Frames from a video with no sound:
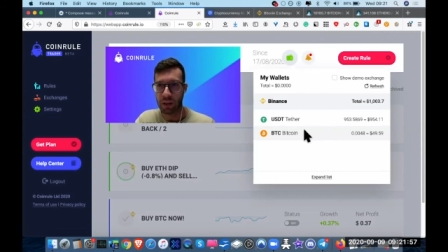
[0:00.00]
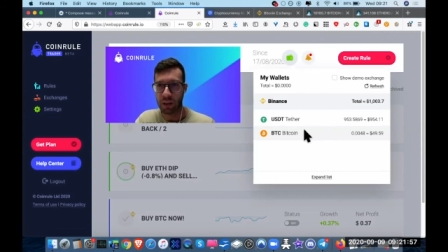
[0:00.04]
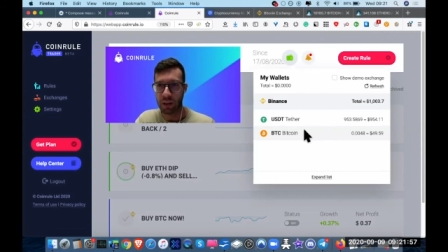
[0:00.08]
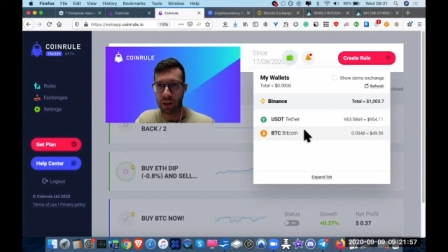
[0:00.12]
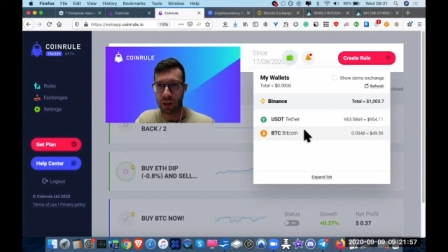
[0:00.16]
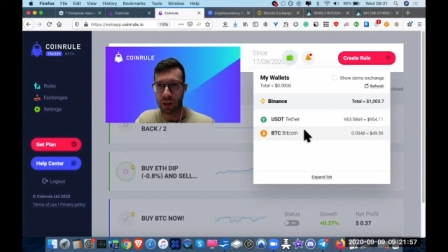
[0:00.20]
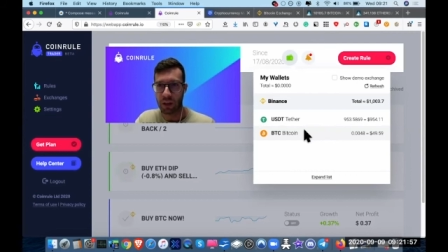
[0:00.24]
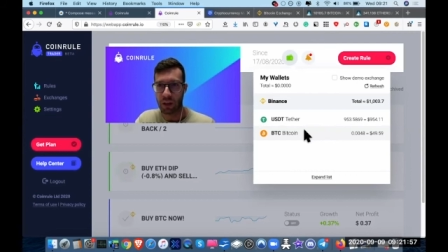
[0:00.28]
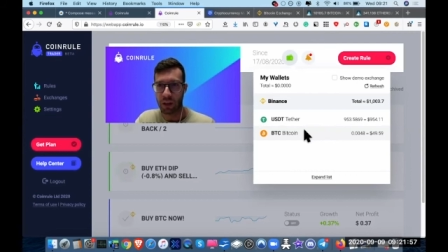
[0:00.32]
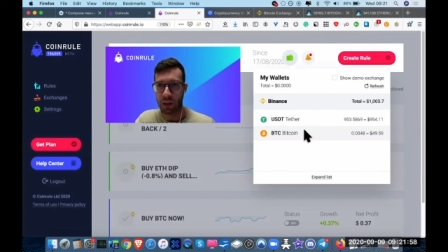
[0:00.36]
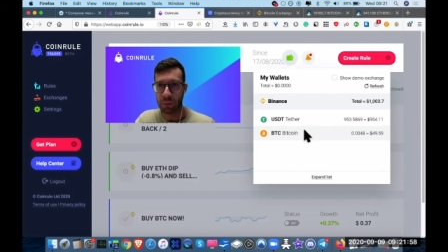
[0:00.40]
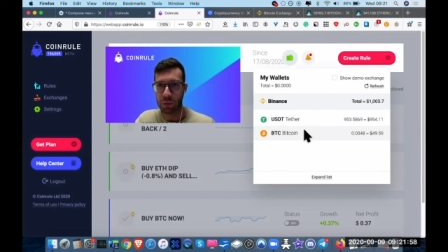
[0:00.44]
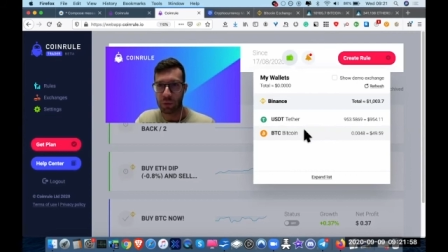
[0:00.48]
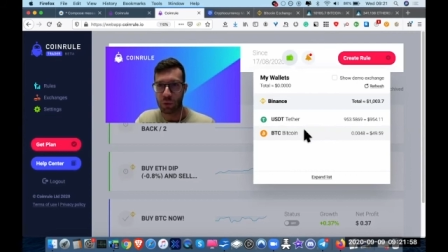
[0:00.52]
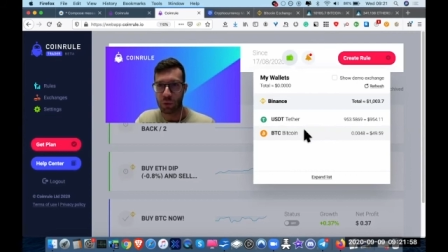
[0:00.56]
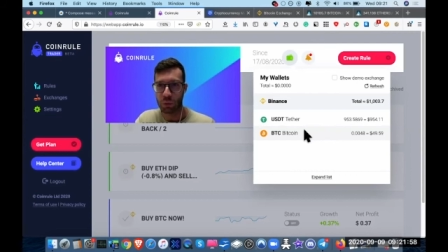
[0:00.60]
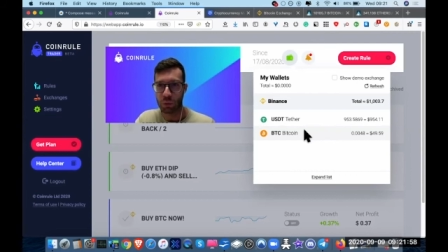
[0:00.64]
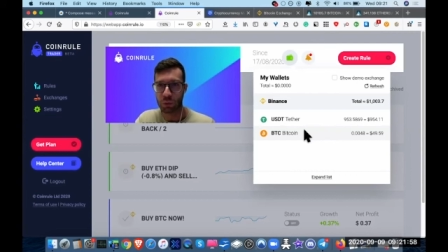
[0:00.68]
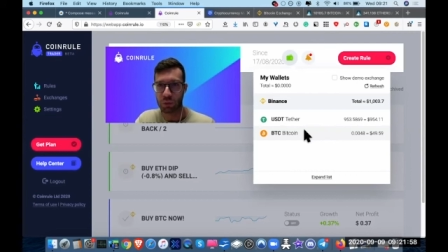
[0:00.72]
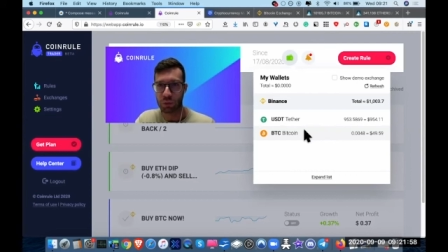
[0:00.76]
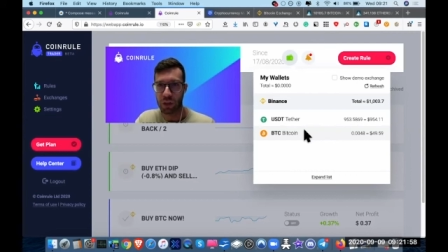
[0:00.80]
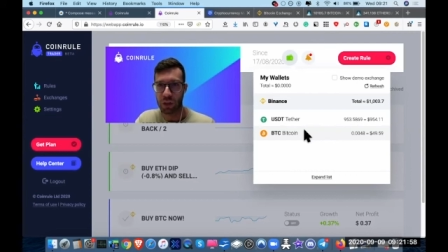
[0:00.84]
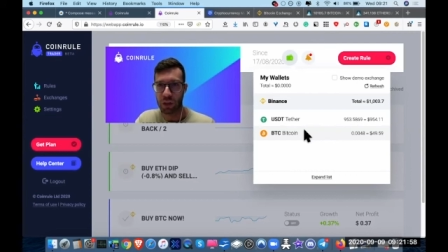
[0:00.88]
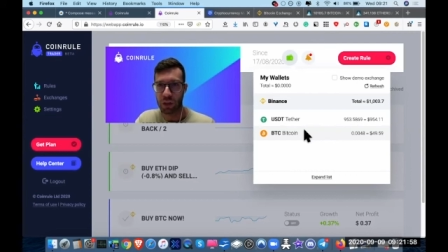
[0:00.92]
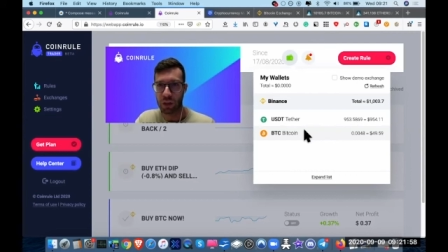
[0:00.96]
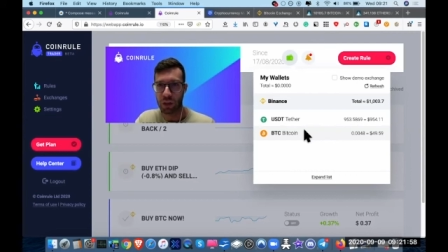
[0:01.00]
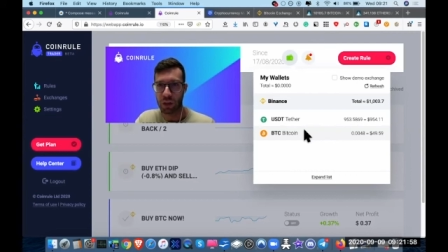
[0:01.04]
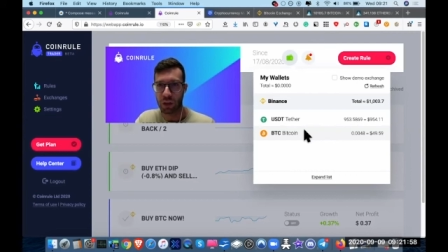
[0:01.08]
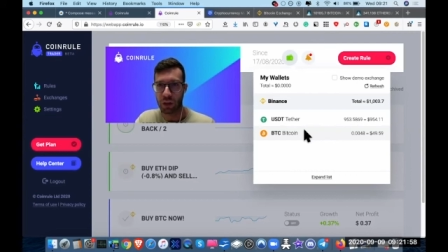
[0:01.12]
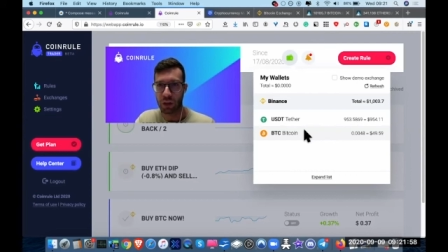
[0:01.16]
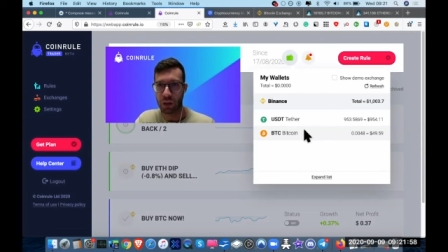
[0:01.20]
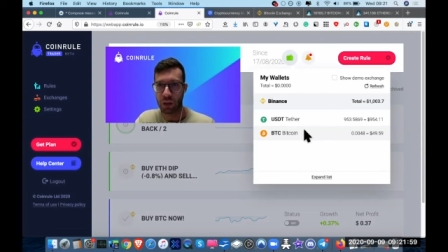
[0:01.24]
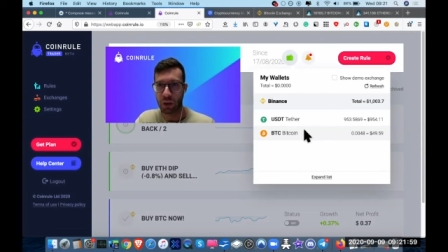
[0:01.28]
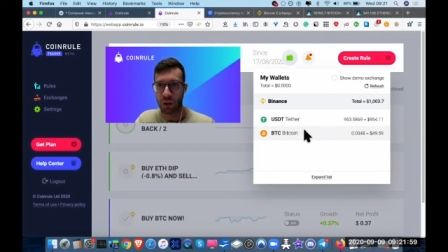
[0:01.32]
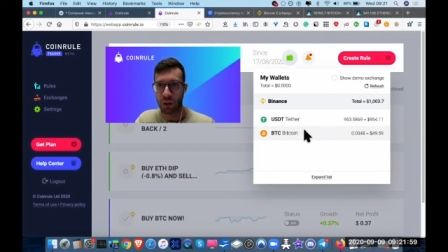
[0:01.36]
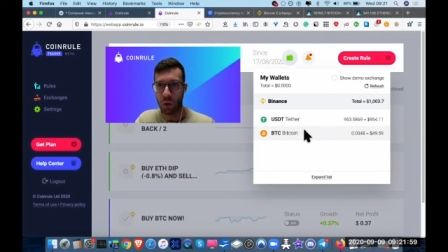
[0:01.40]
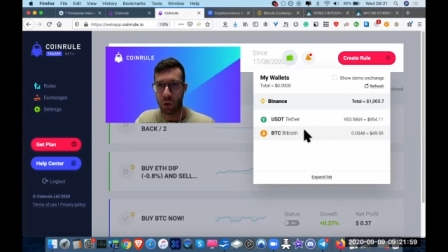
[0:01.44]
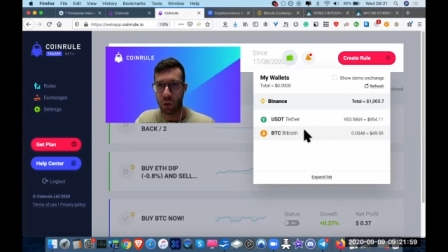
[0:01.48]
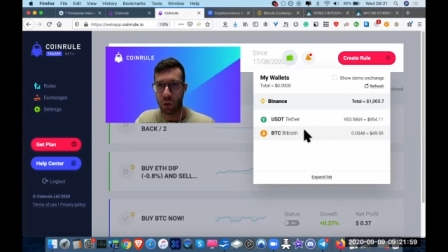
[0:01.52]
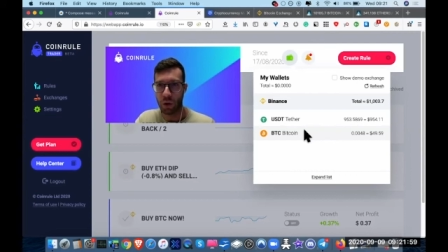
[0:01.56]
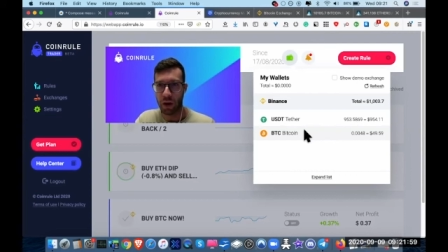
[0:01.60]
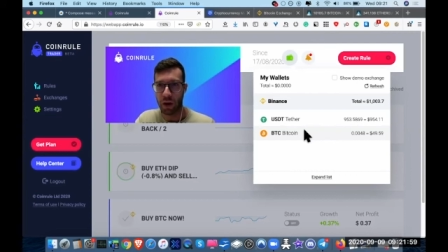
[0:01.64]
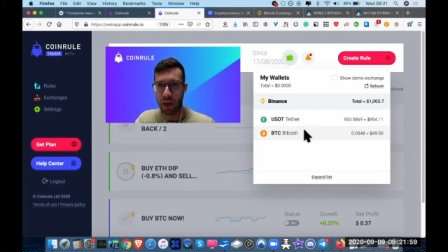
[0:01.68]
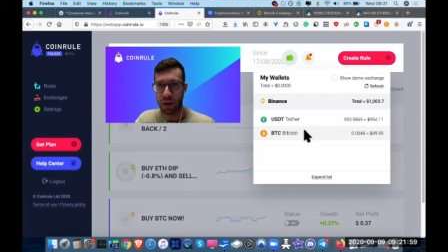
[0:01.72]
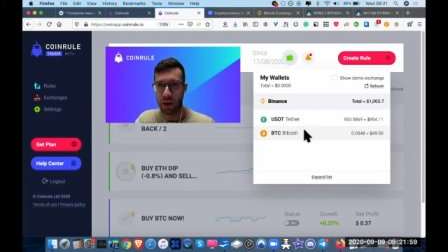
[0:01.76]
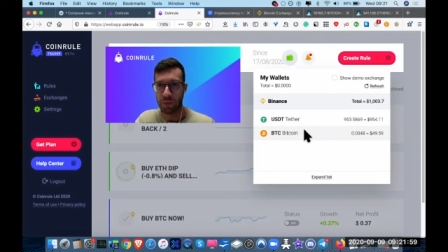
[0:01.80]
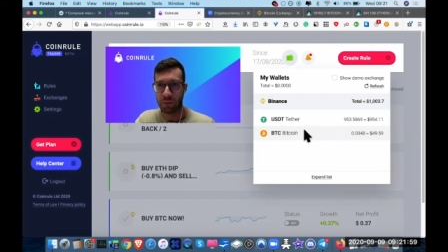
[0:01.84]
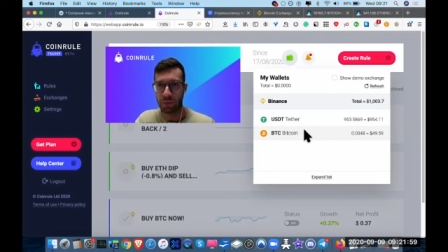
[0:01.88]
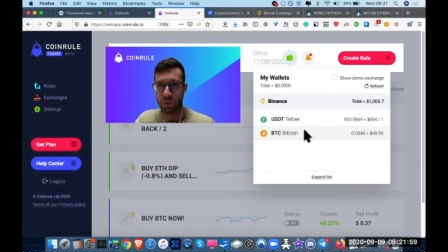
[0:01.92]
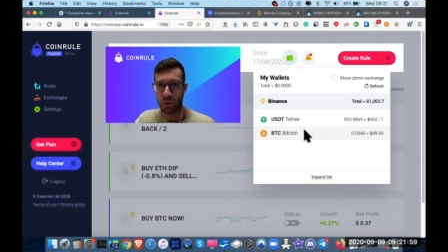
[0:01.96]
absolutely okay
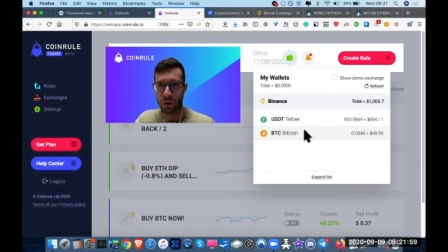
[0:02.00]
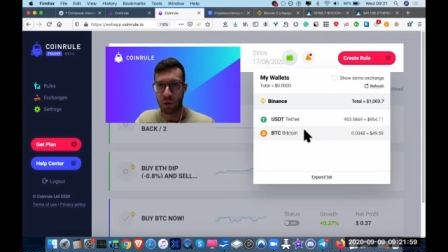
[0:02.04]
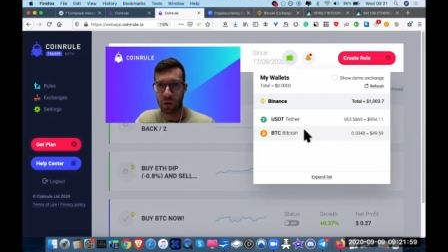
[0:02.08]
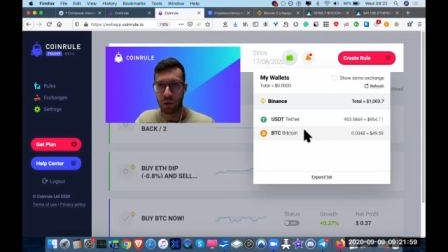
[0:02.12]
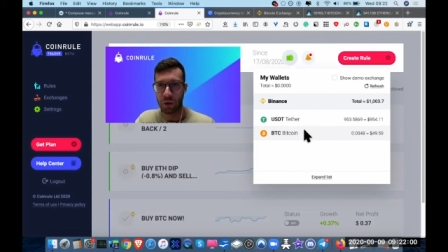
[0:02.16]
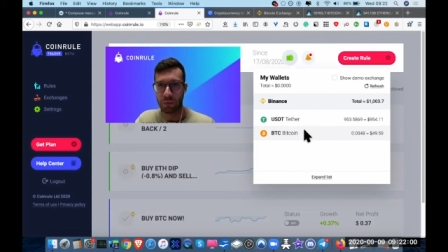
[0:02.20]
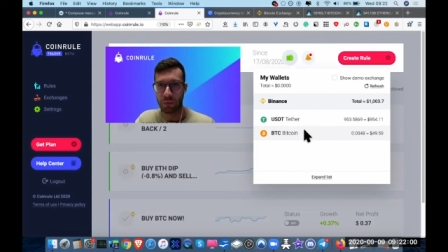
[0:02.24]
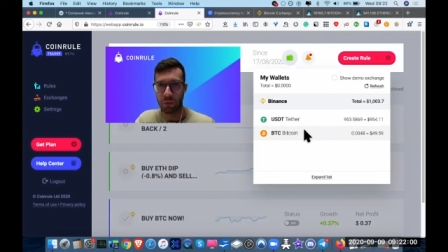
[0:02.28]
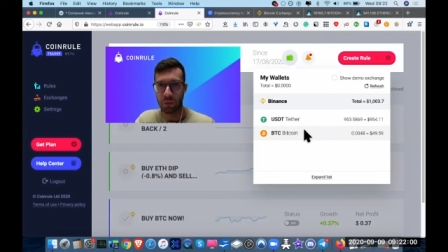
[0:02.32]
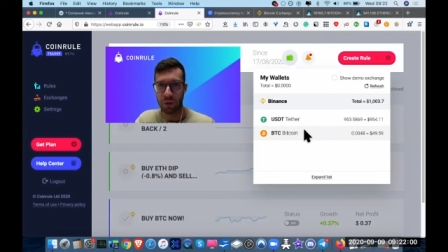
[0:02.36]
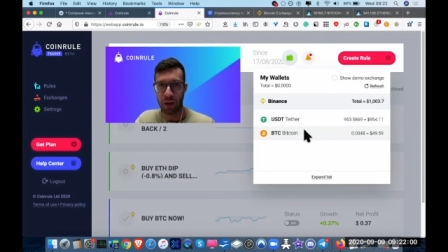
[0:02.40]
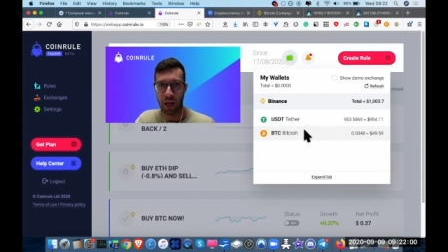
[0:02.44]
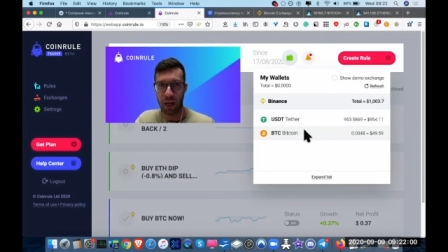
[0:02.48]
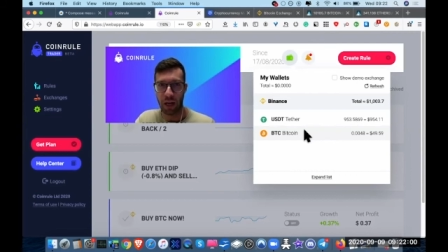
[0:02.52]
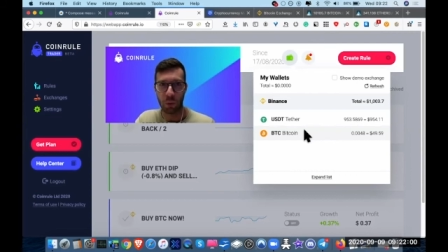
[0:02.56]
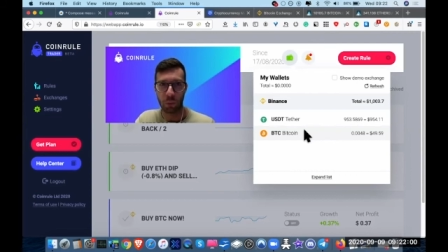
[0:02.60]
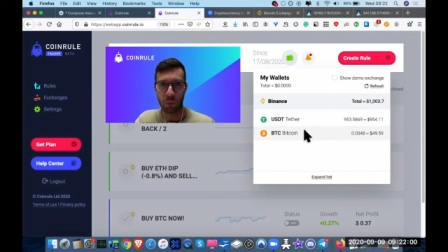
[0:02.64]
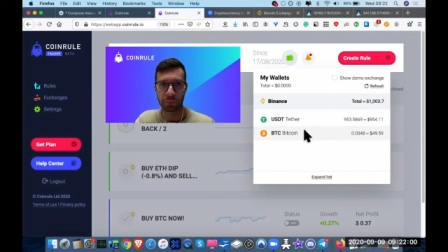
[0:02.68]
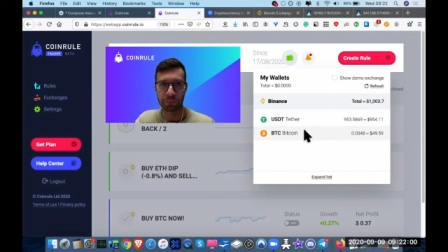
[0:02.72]
for, for now.